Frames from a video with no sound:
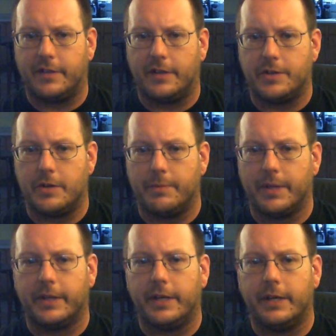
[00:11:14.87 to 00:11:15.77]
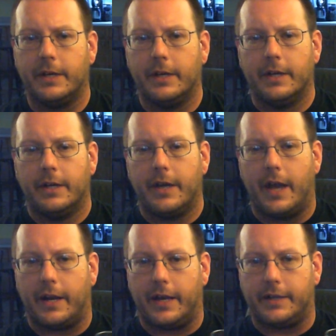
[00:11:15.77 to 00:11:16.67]
sessionability
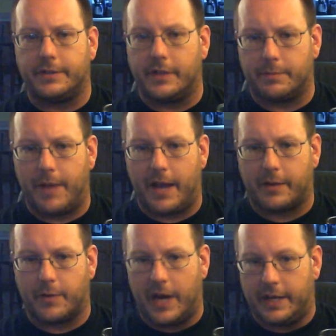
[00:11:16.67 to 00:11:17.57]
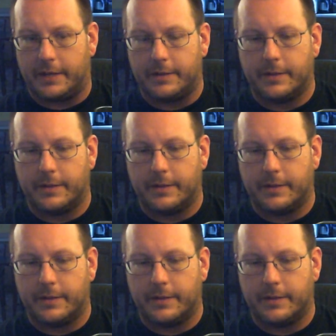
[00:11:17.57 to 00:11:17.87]
at a 6-pack rating.